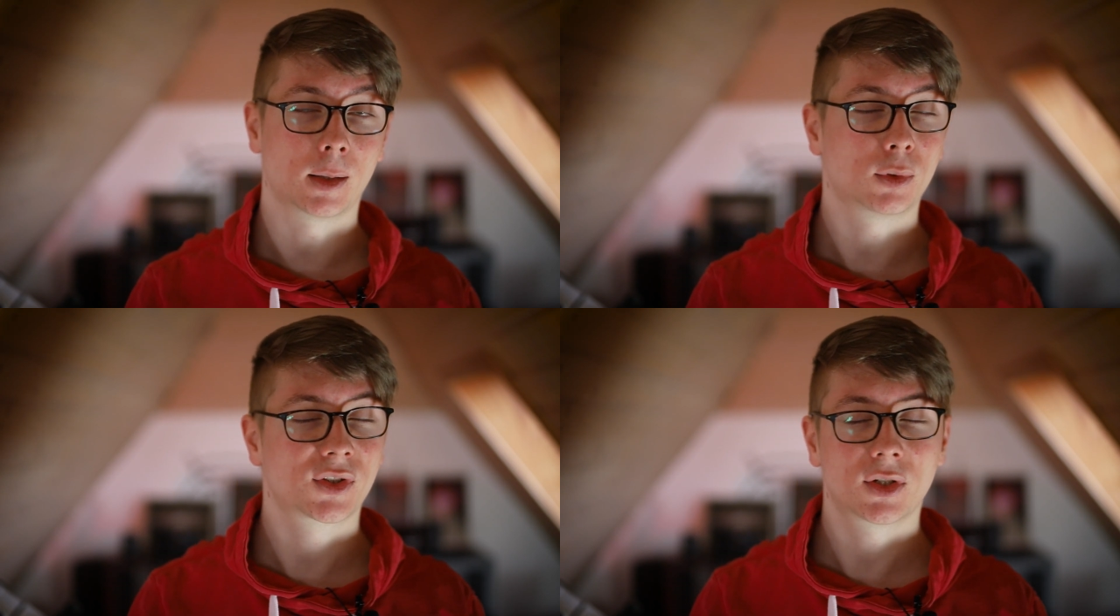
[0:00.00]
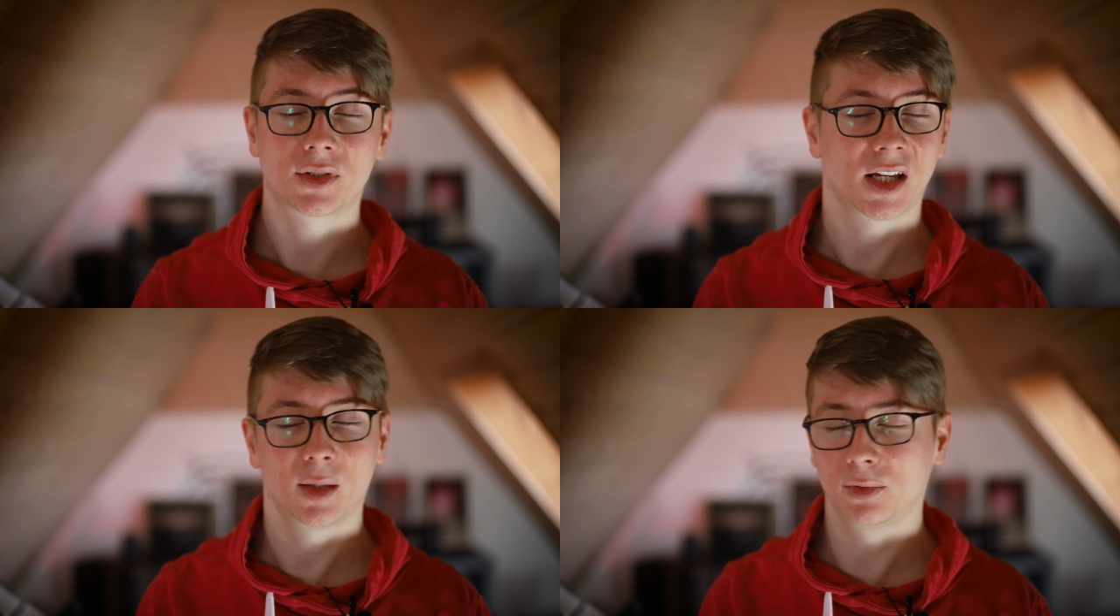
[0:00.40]
I was
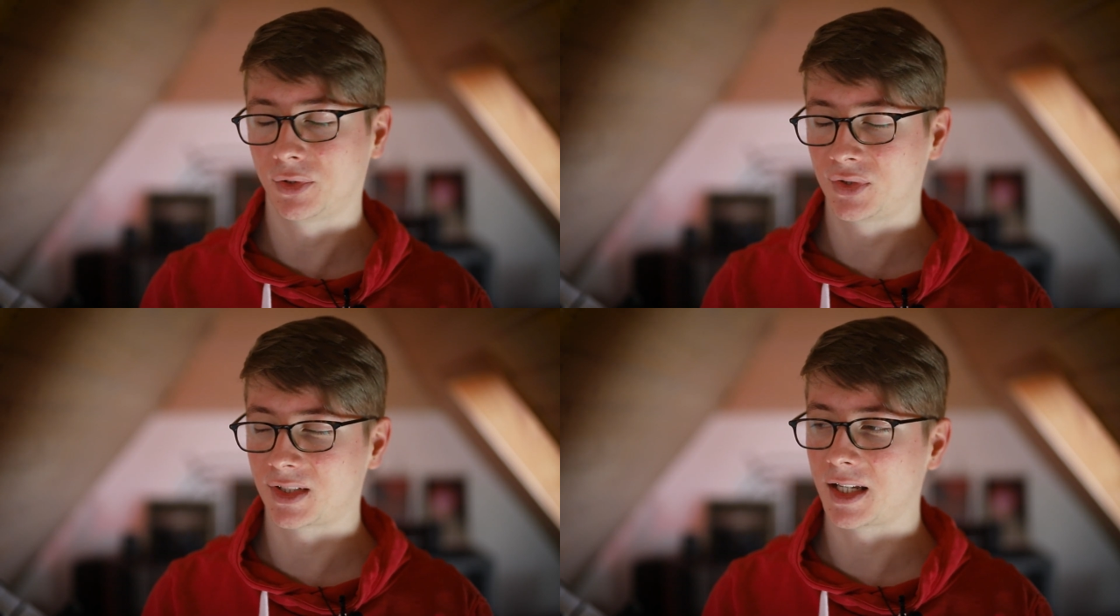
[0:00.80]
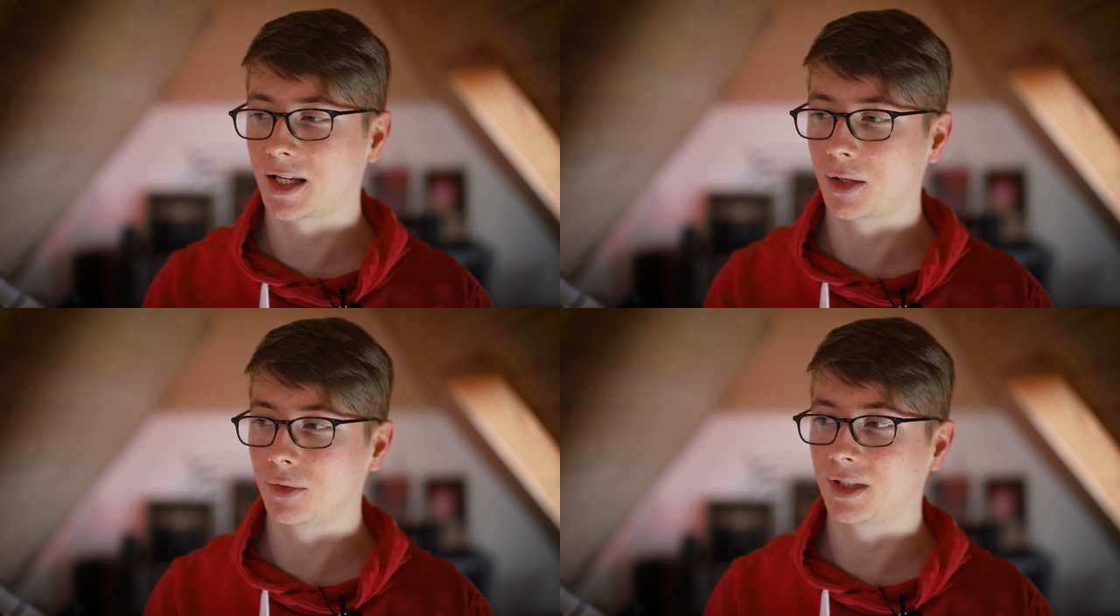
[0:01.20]
not able to
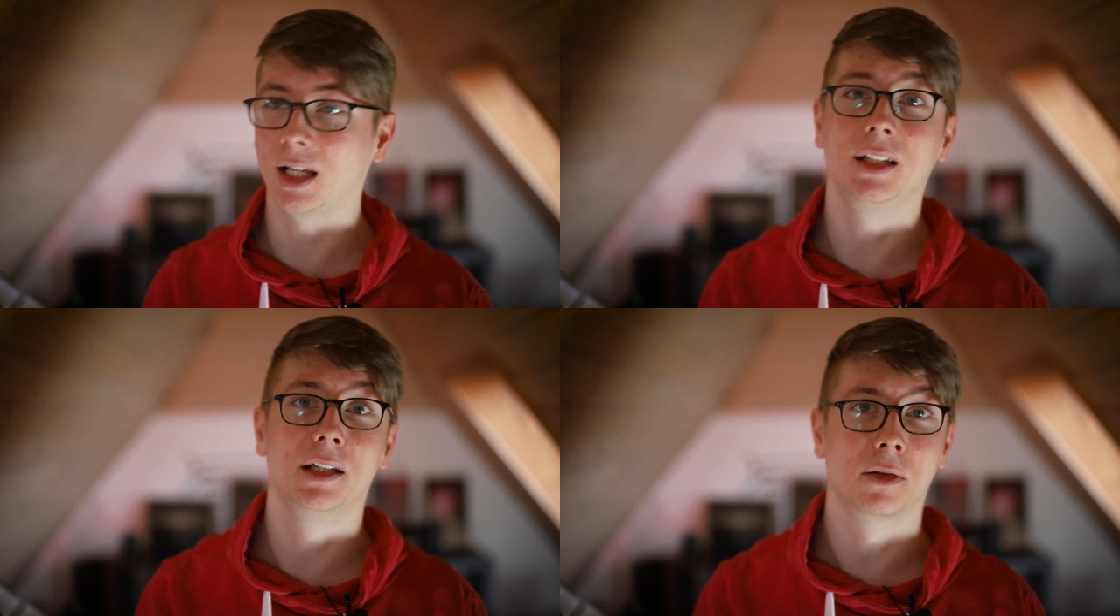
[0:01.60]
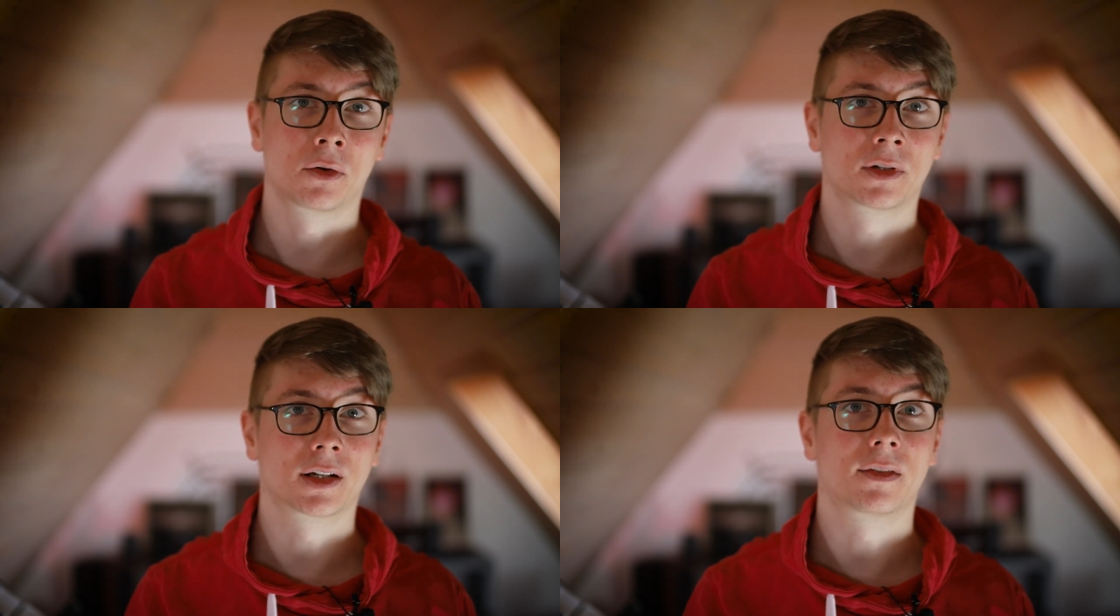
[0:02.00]
stay out any
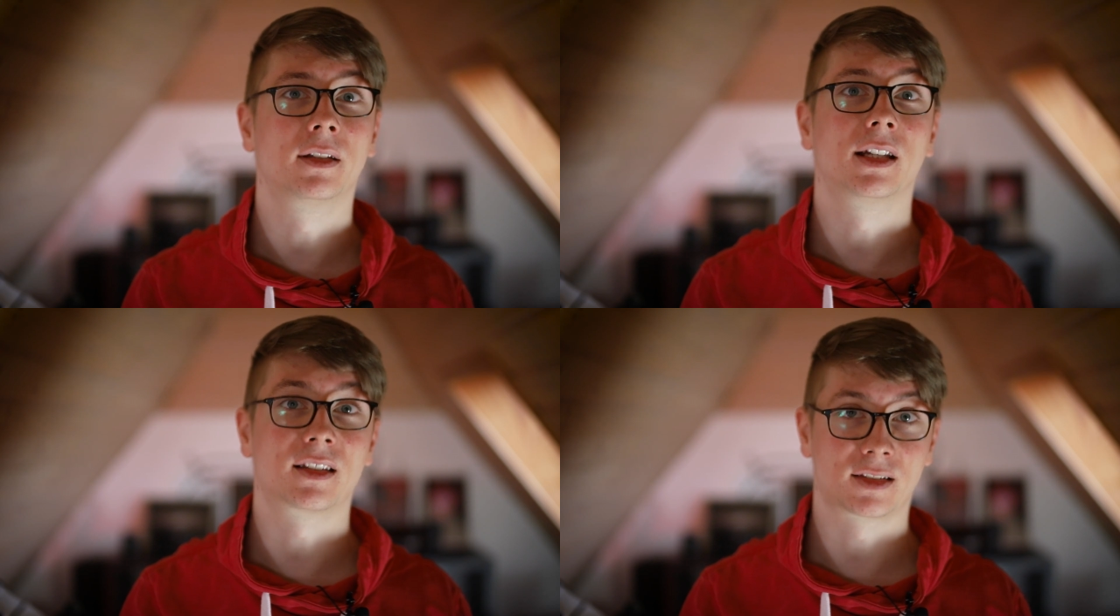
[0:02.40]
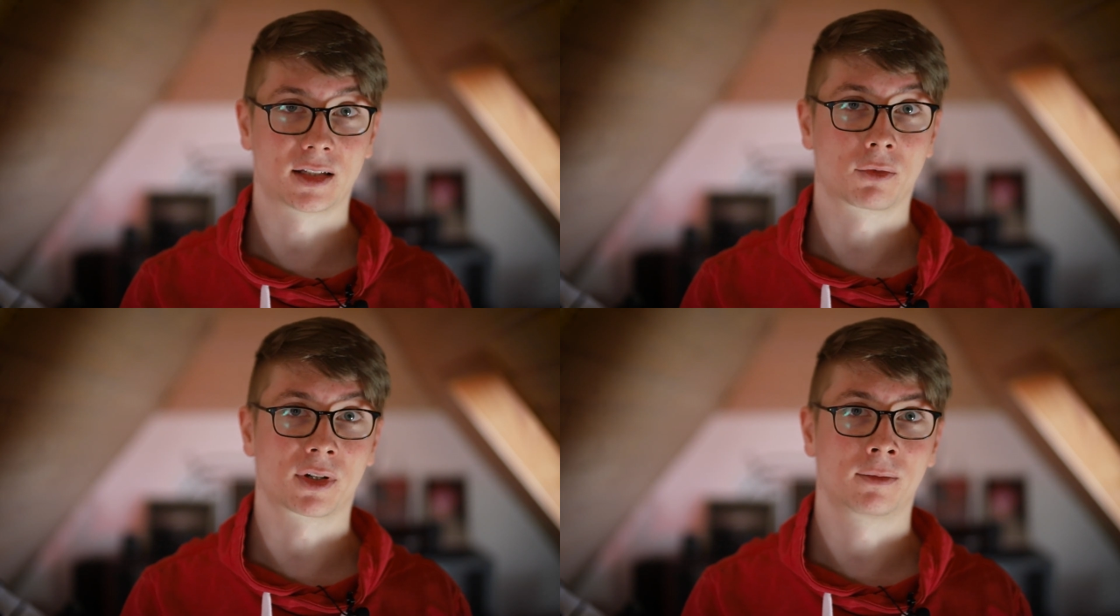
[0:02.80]
longer than
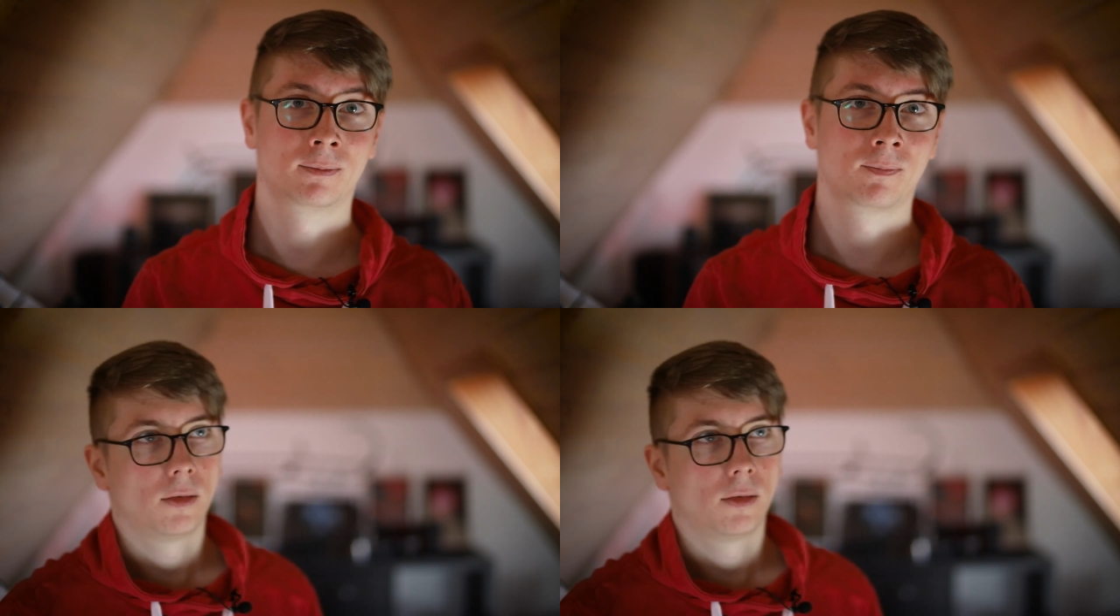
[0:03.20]
necessary.